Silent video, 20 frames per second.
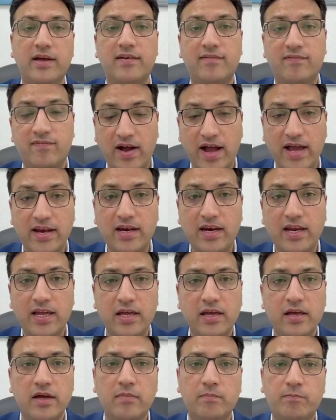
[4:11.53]

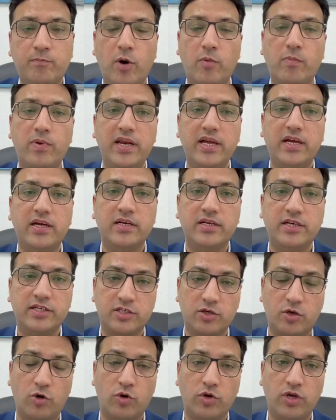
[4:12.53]
Finally, public
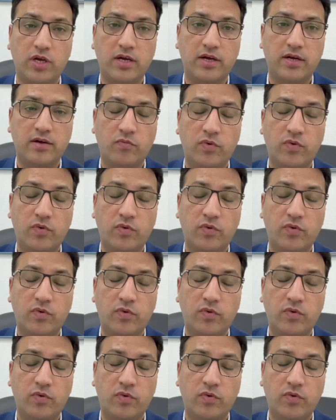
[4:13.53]
disclosure.